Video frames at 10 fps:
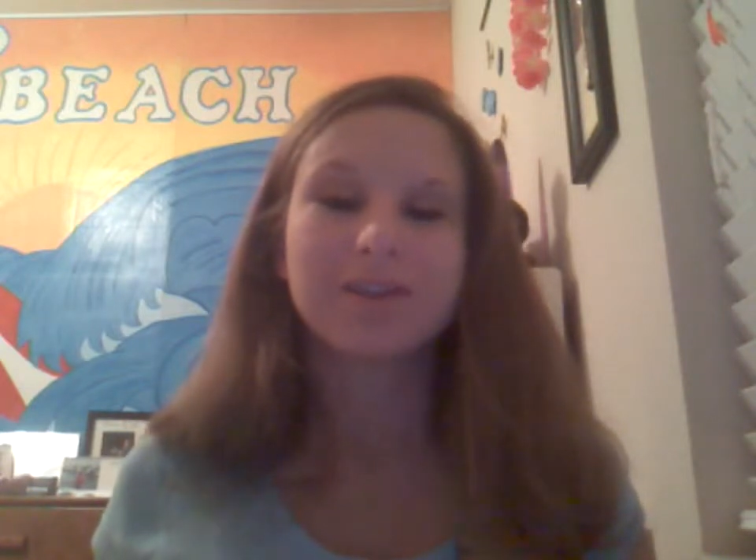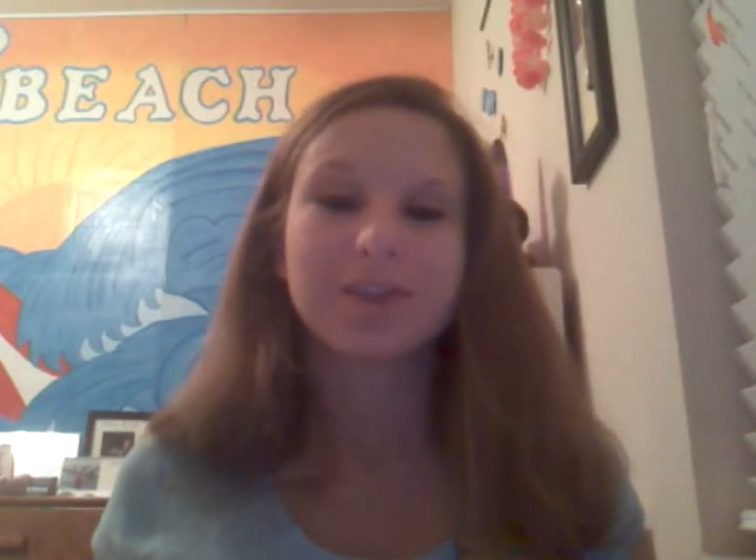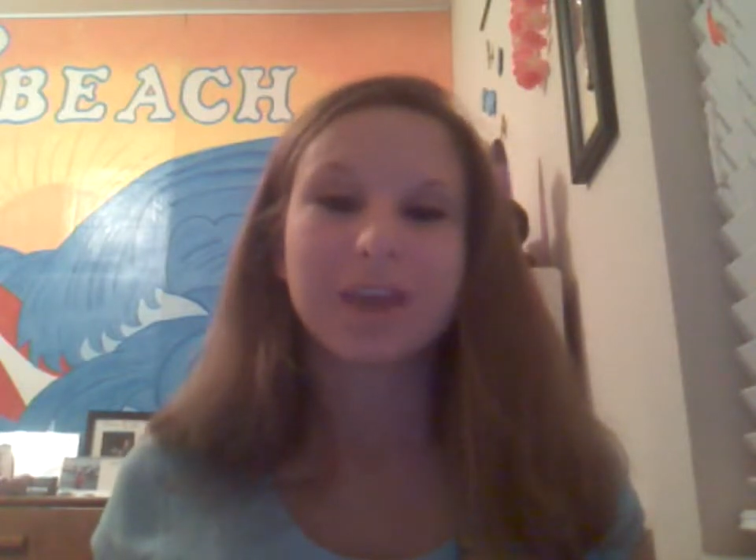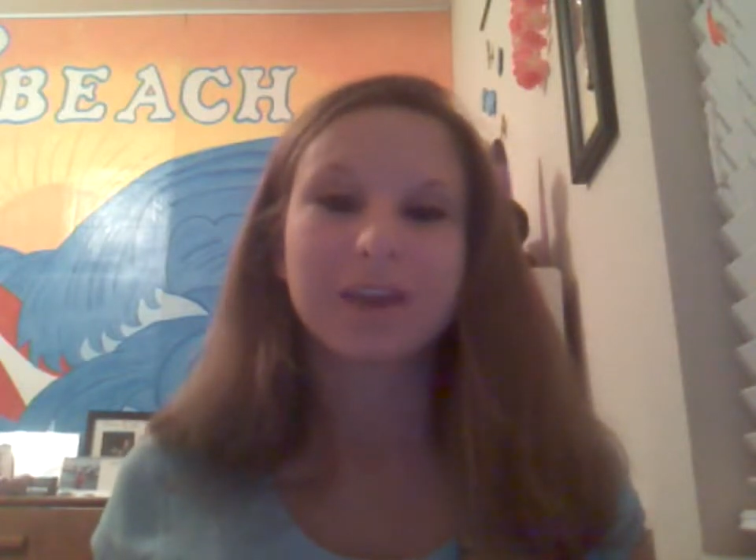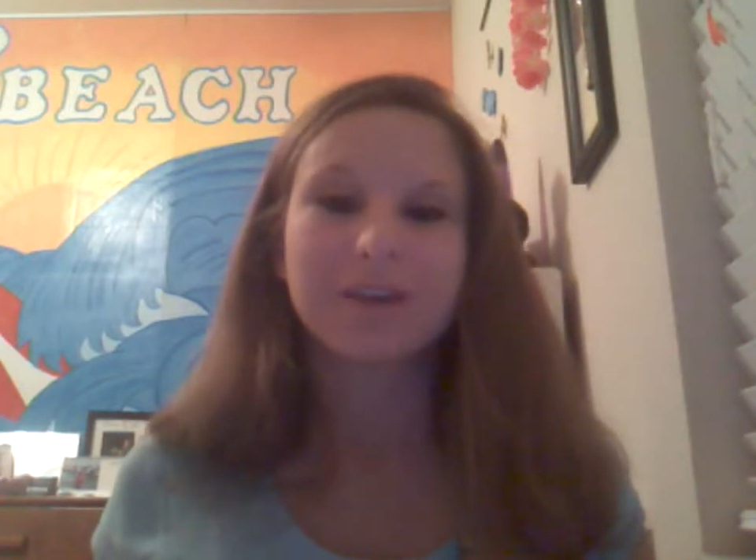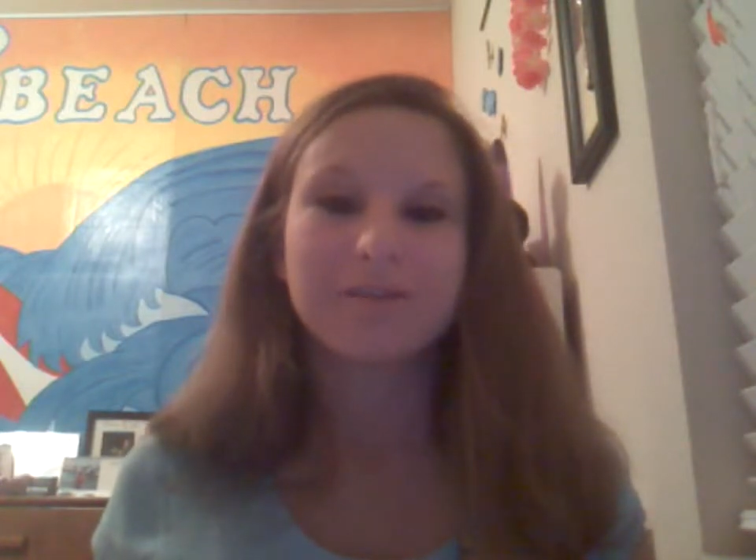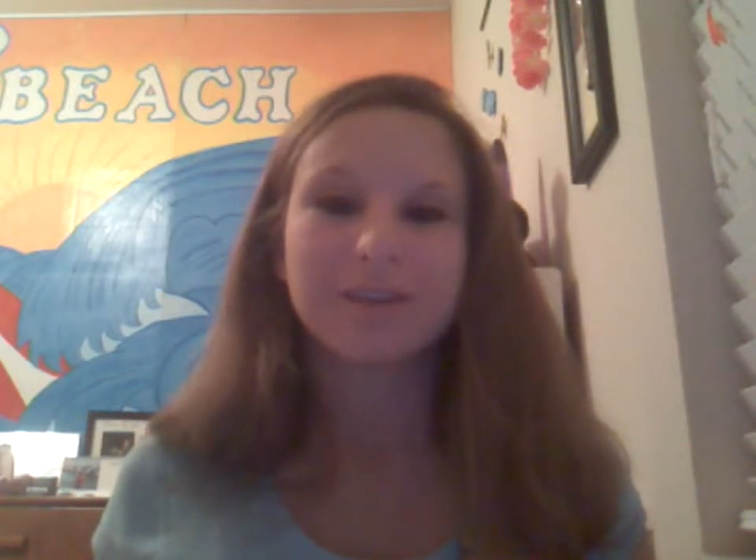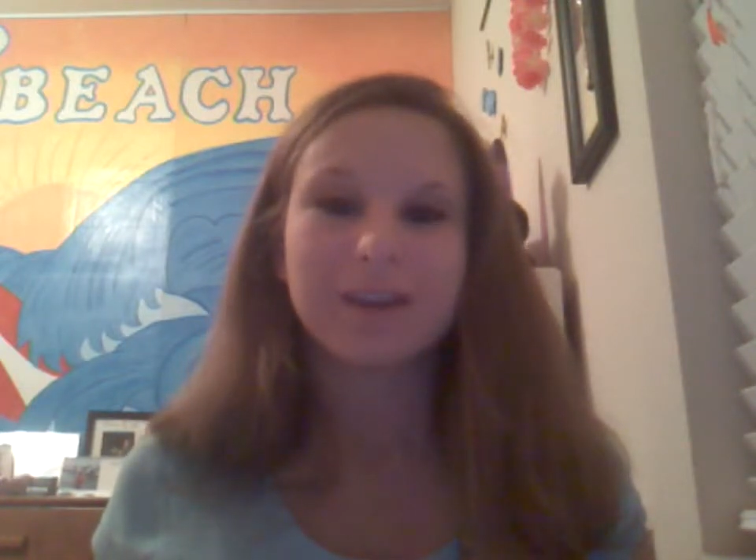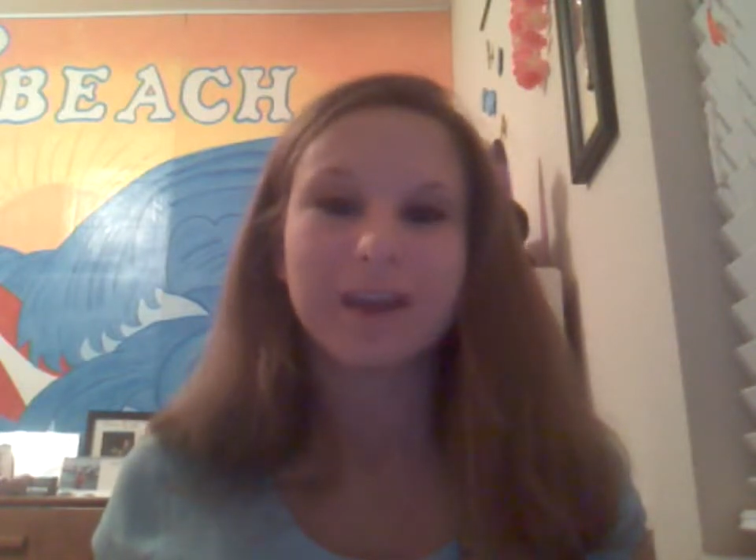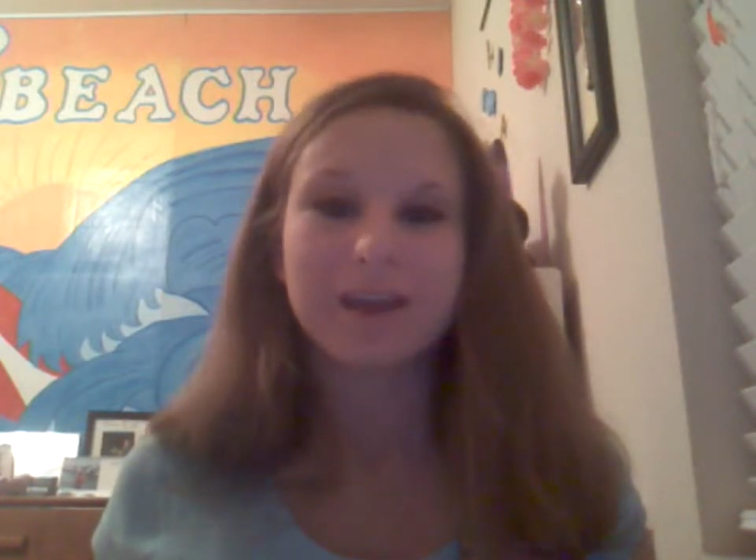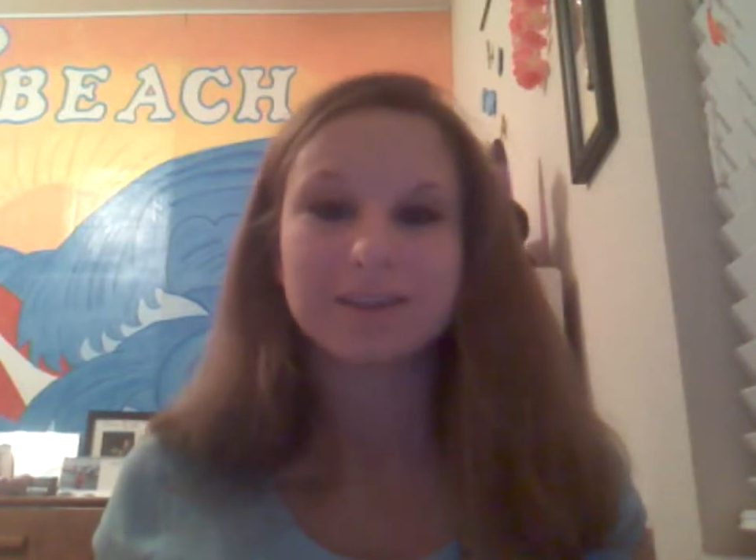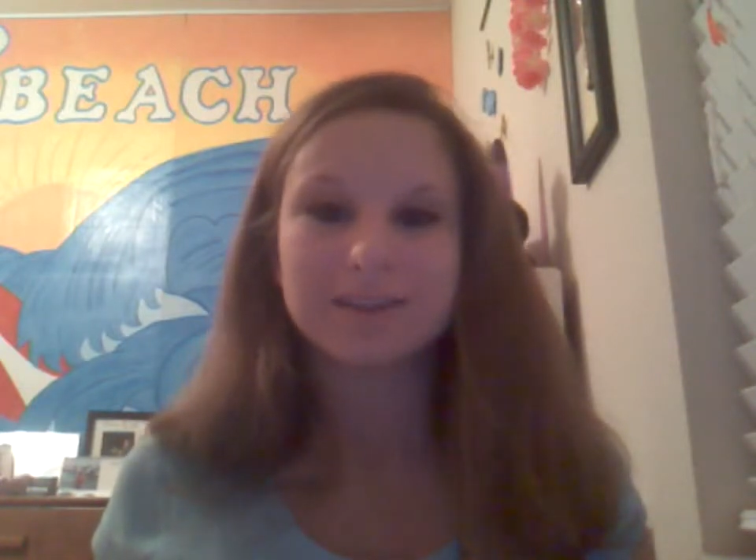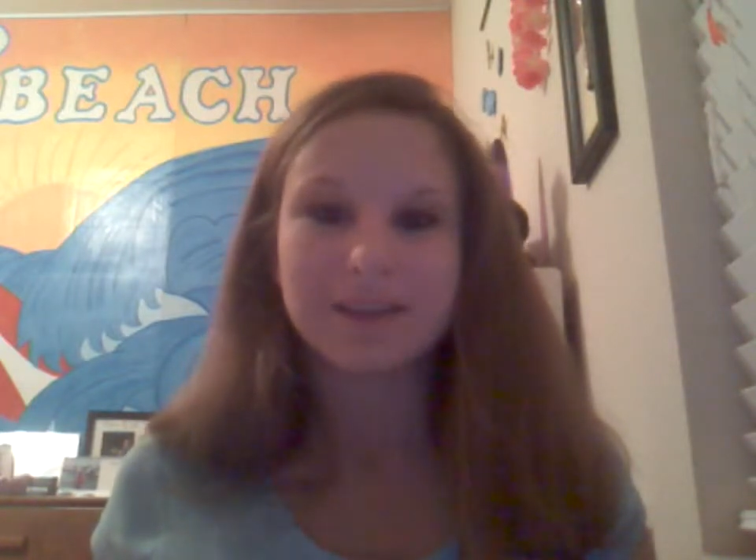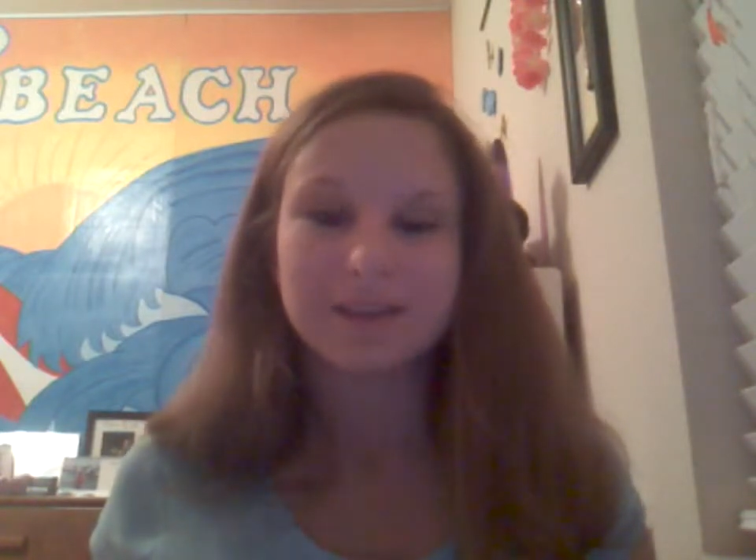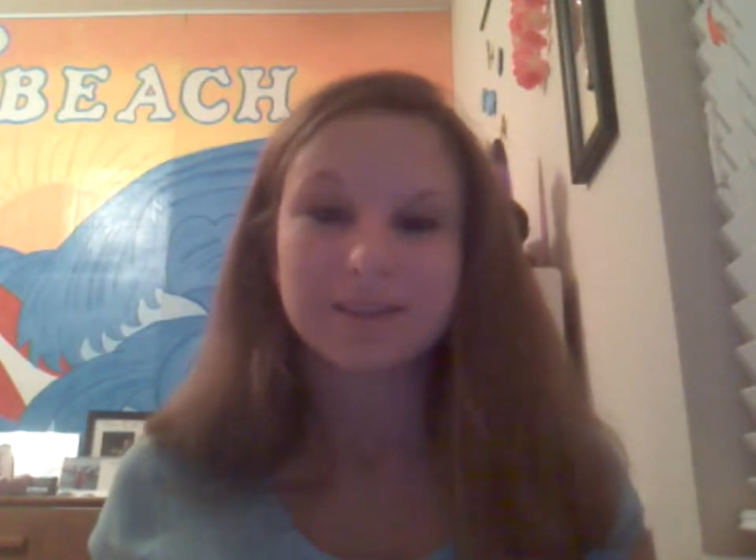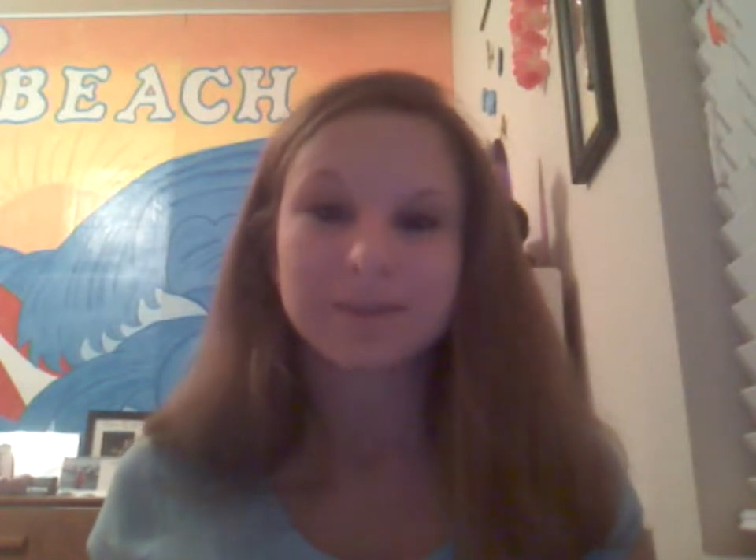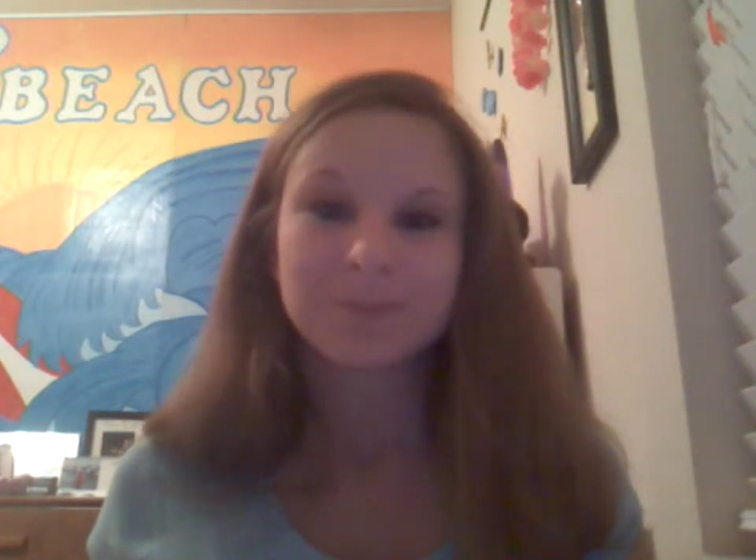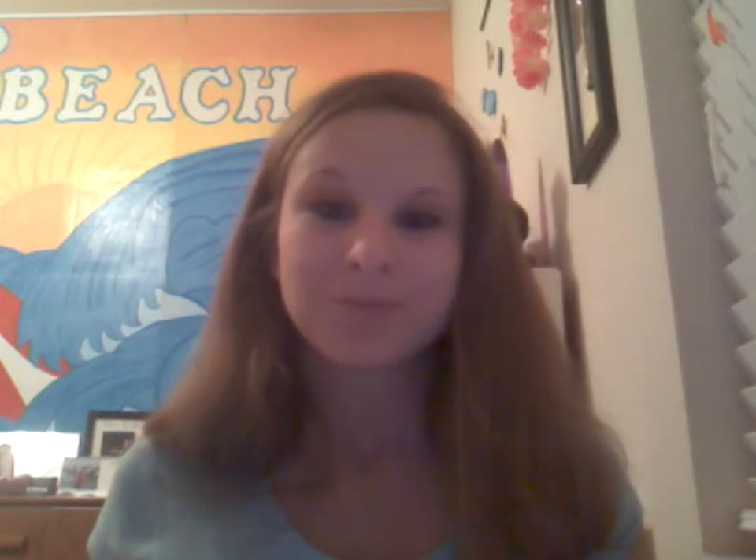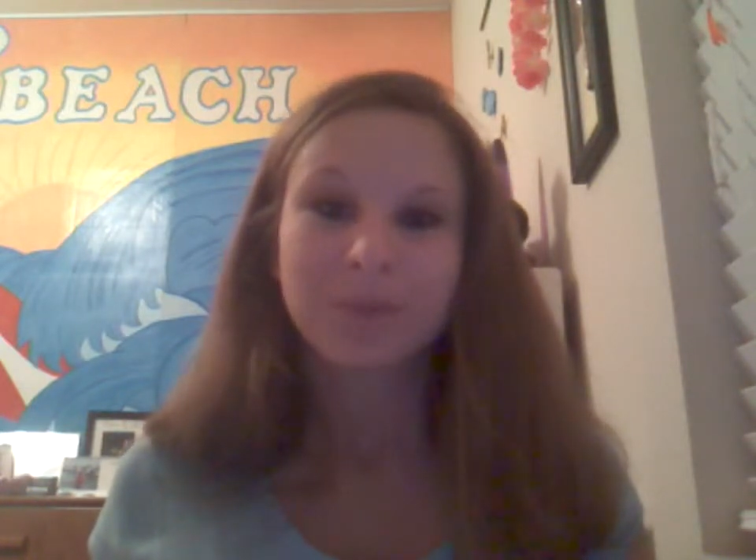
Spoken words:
think of it as this: